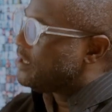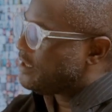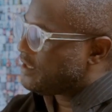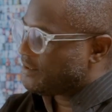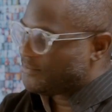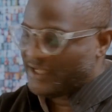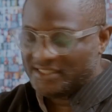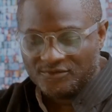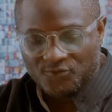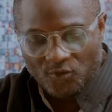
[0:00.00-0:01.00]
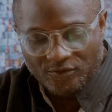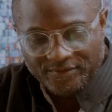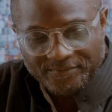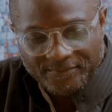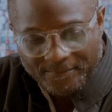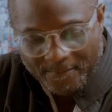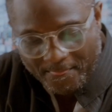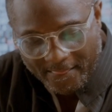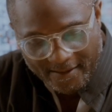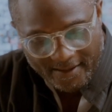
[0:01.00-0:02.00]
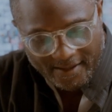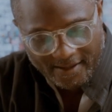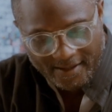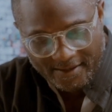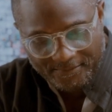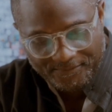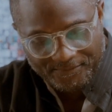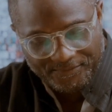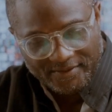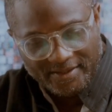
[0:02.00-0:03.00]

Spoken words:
I did 4 of them.